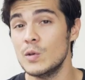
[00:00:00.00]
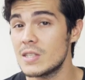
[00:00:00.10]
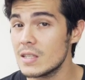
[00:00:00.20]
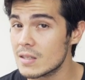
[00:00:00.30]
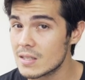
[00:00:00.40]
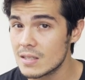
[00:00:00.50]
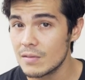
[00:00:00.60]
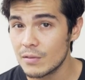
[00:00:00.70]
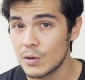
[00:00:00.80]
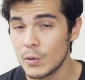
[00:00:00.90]
You just need to
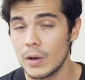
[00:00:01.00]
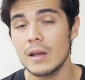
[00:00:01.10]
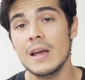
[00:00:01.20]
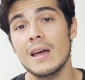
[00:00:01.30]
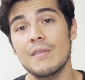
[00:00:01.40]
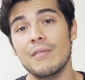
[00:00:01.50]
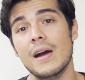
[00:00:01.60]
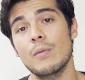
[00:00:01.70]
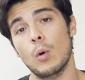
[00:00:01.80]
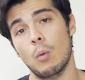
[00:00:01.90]
sift through it and
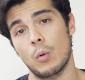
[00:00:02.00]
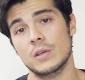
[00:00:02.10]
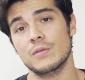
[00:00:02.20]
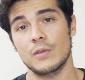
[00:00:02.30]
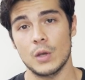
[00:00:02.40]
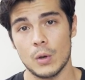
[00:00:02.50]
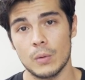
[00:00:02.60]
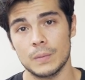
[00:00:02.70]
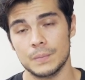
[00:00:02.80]
find what works for you.